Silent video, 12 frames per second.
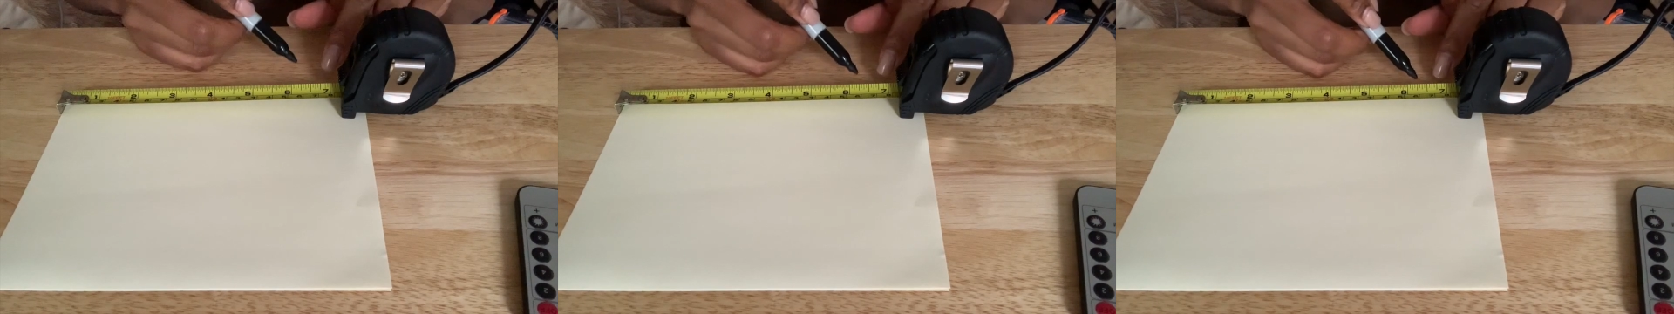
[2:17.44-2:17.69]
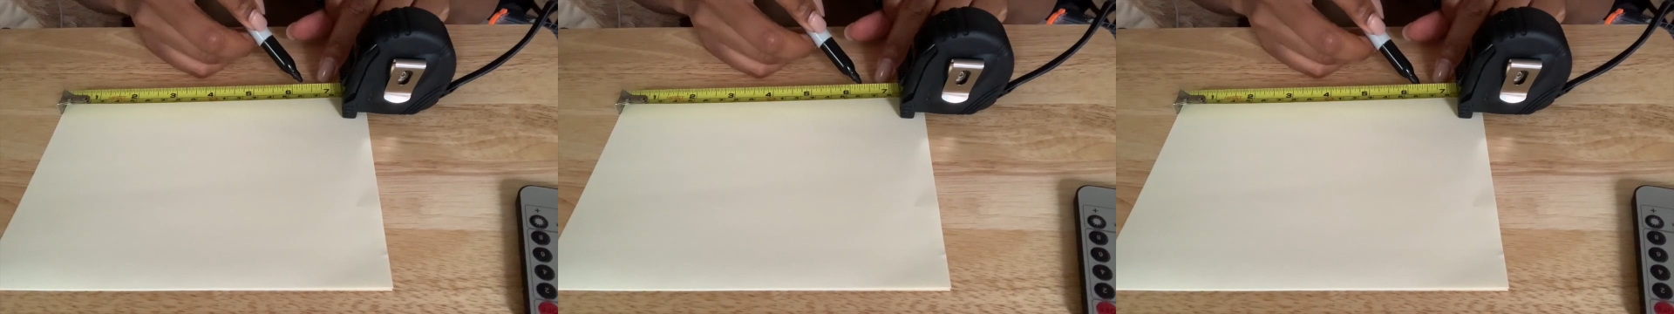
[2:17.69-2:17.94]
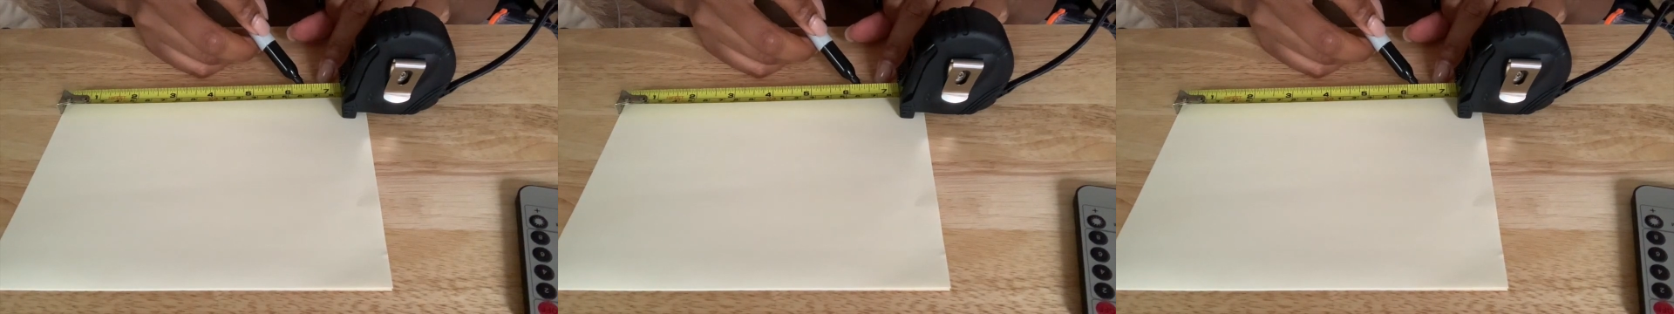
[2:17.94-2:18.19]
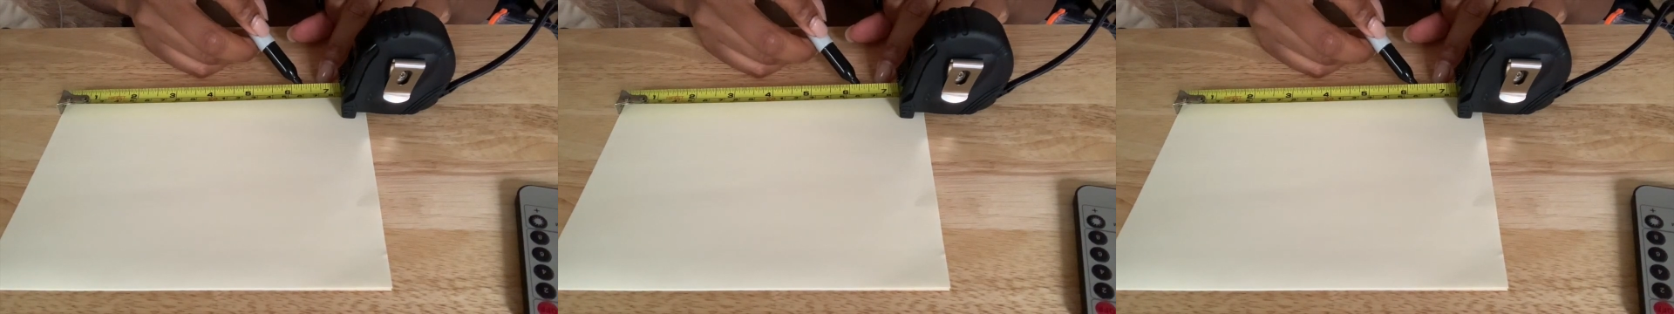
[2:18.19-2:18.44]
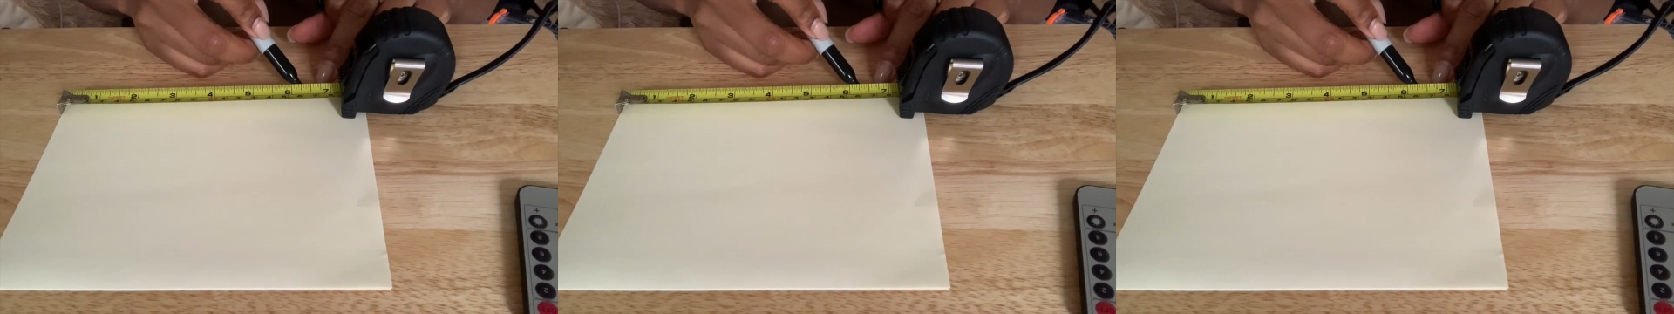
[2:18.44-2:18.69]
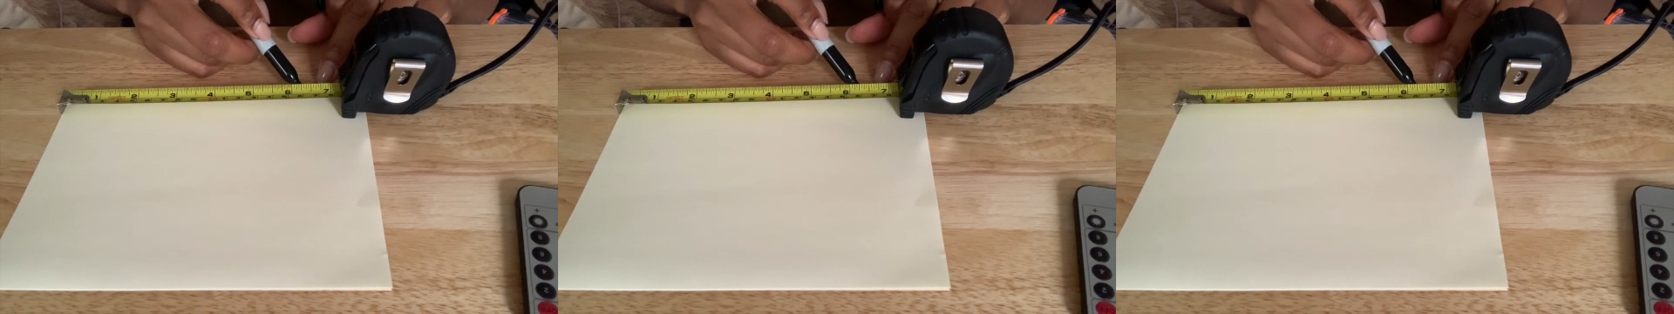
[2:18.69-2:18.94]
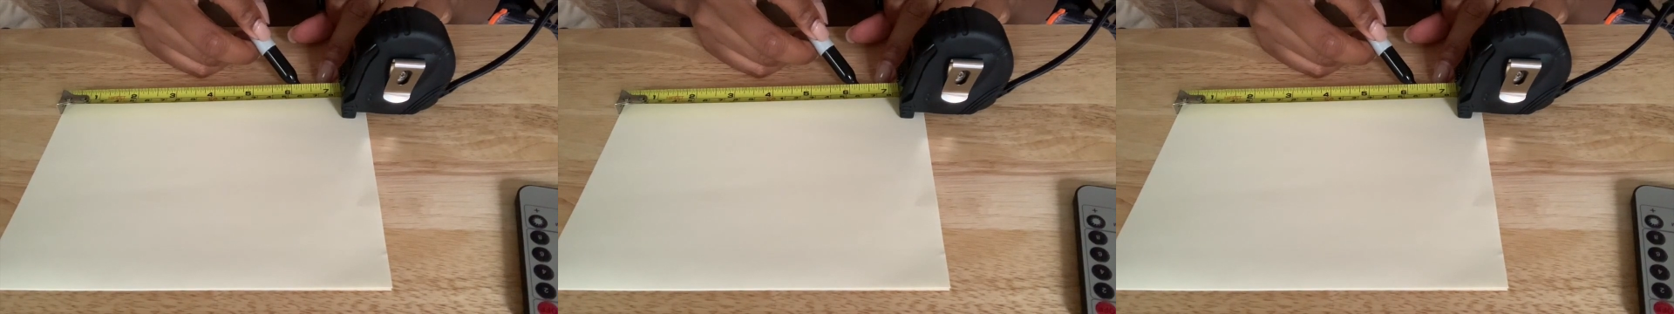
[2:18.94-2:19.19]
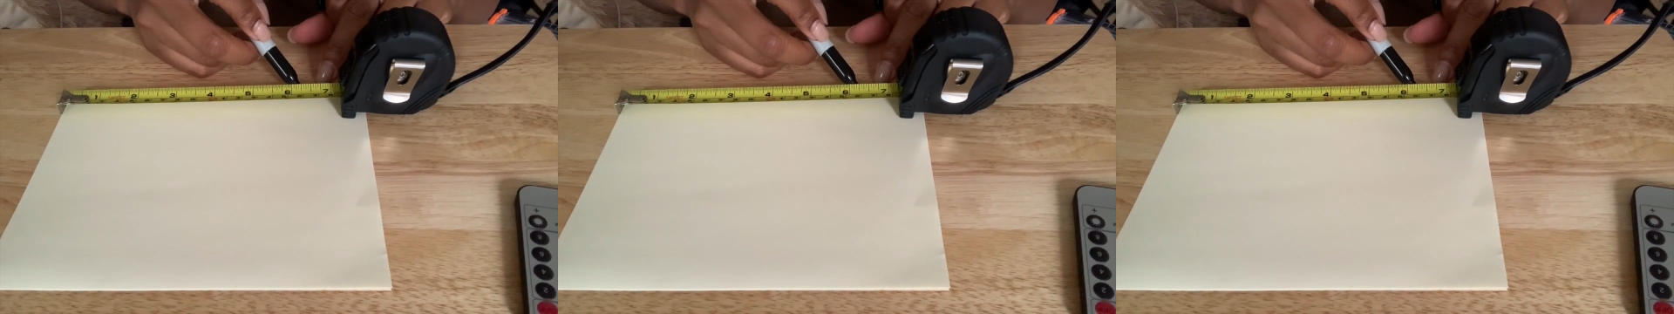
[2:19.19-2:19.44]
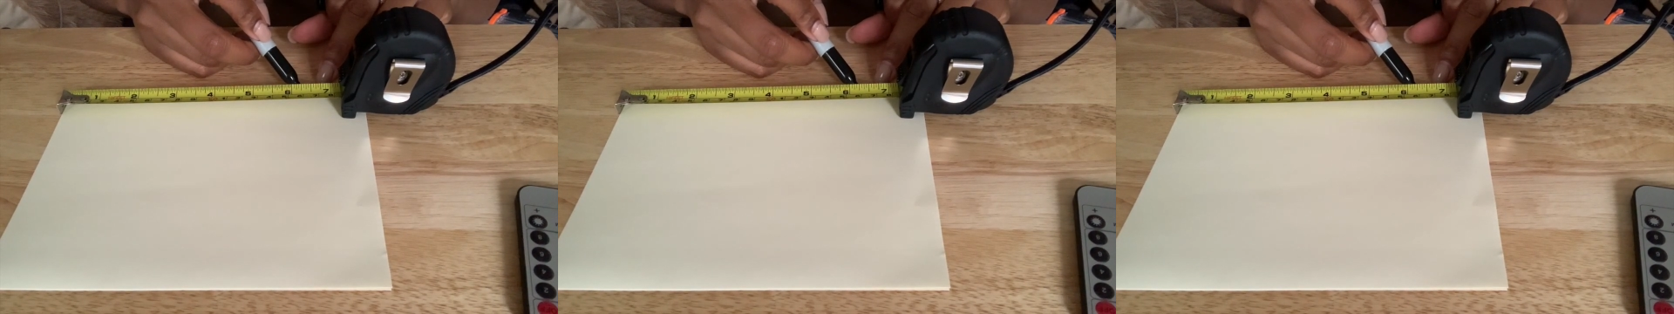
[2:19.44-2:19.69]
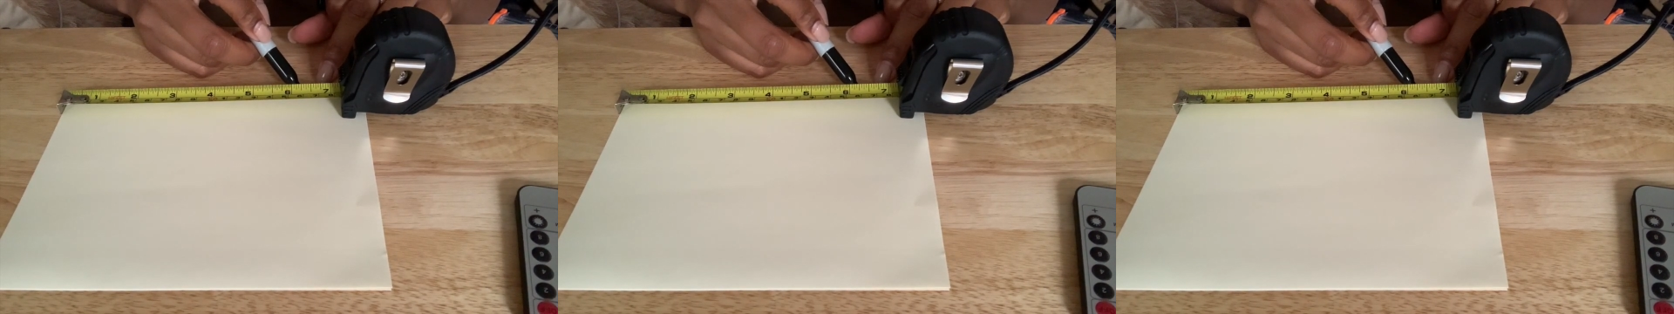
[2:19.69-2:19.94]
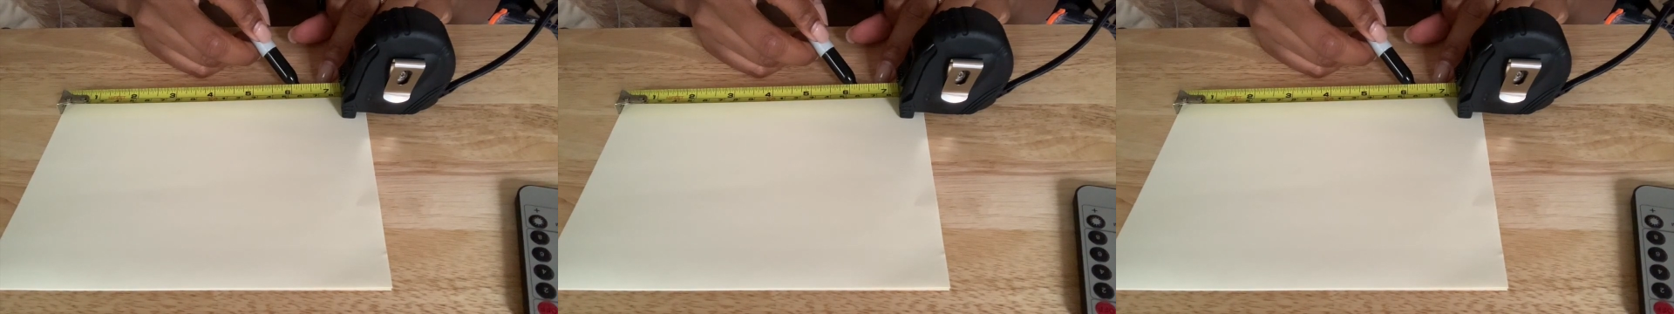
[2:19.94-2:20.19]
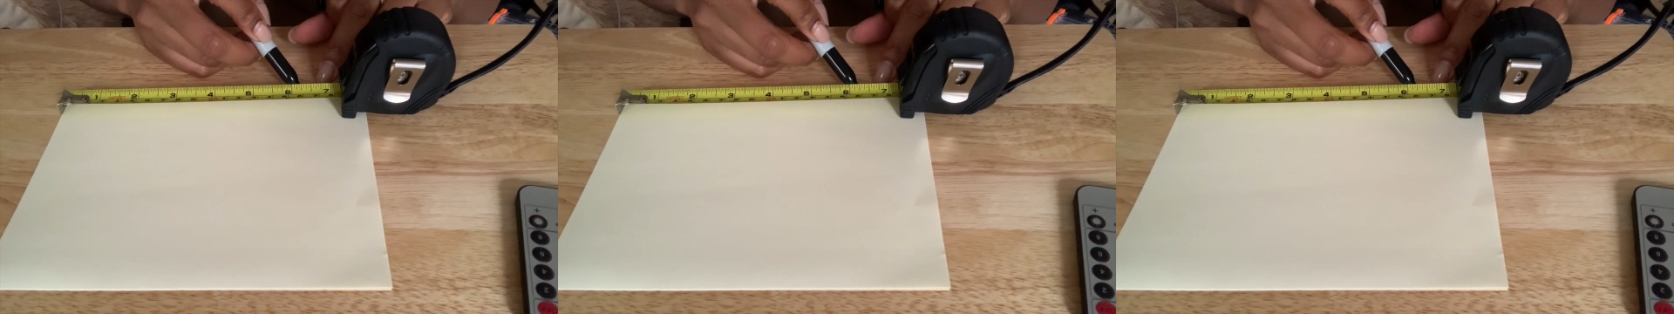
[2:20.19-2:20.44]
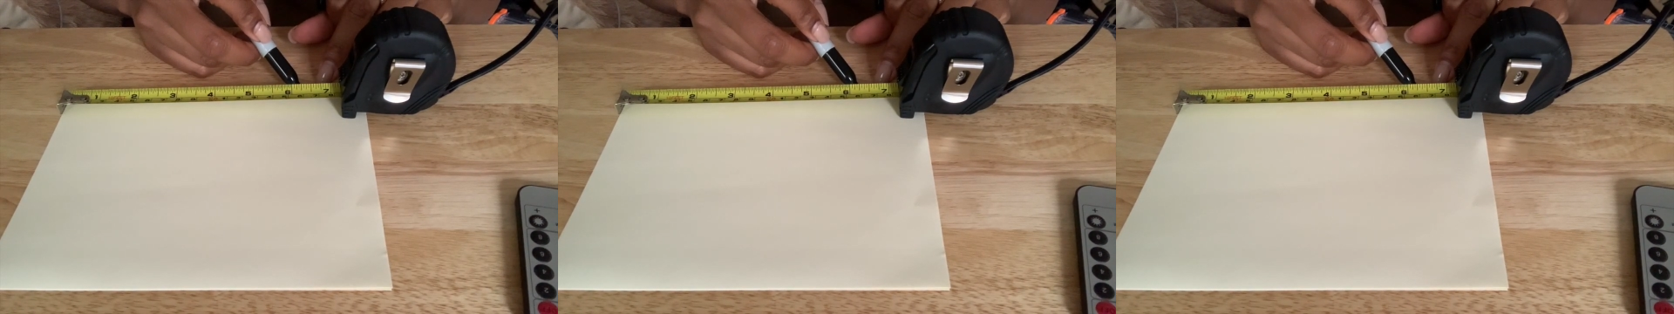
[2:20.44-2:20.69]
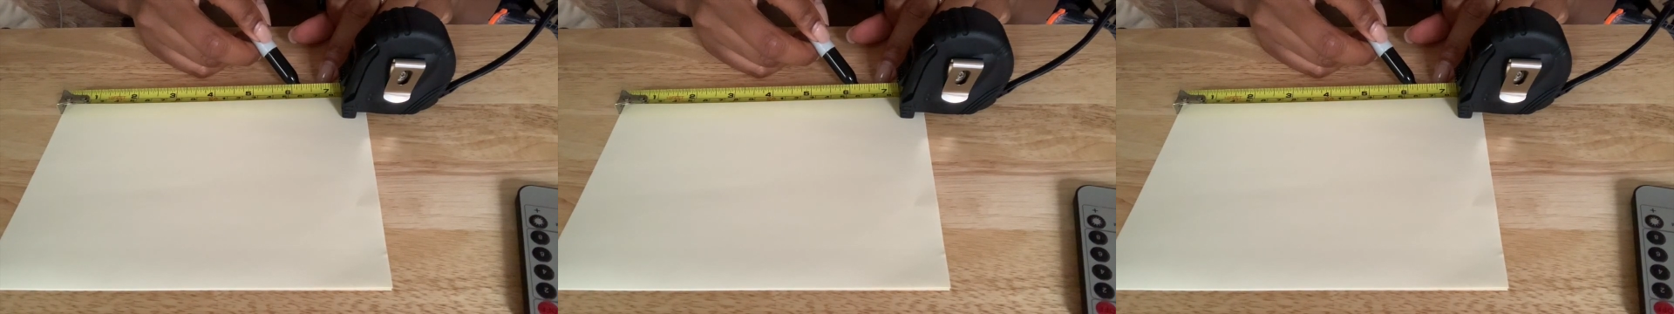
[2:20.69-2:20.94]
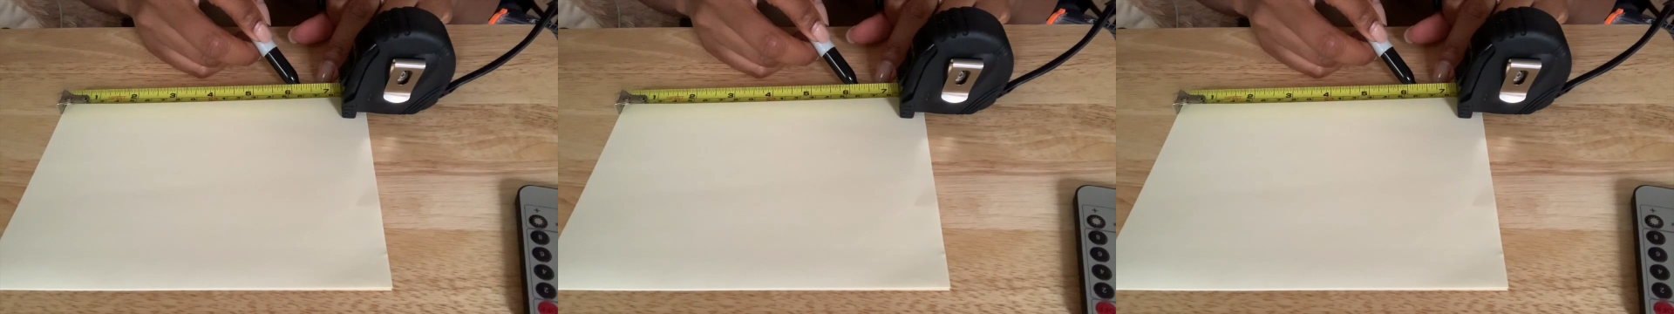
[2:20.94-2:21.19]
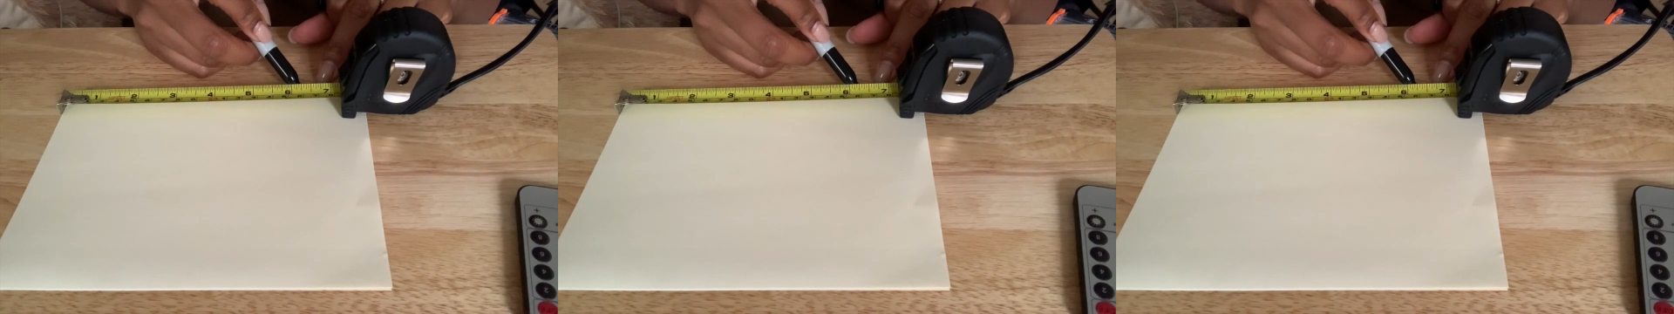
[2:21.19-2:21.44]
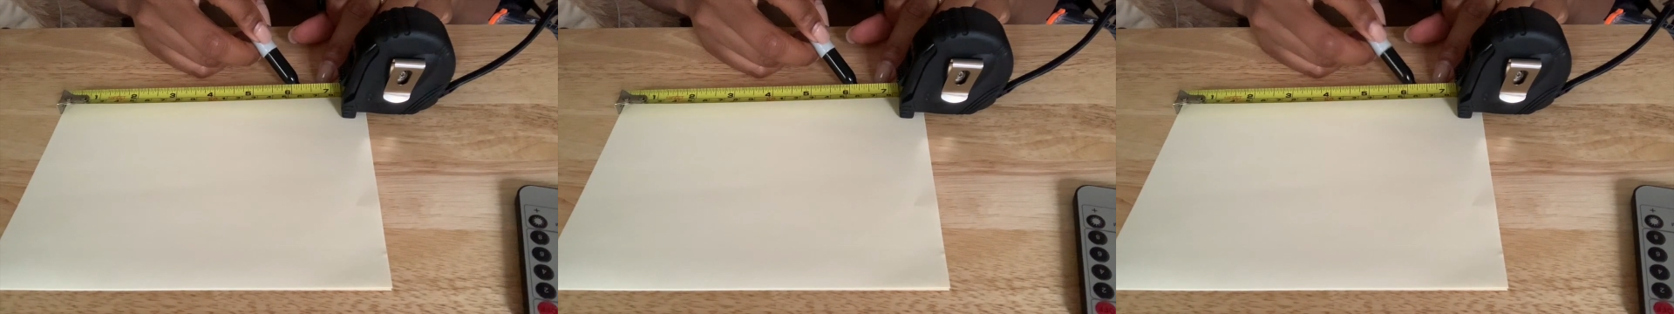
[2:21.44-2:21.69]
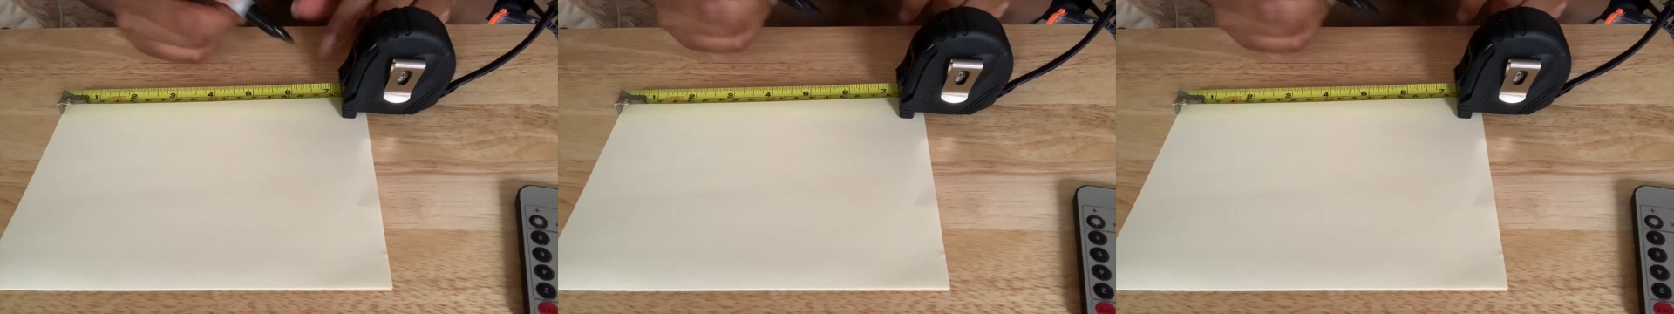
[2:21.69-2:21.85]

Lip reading: [unreadable: no face in view]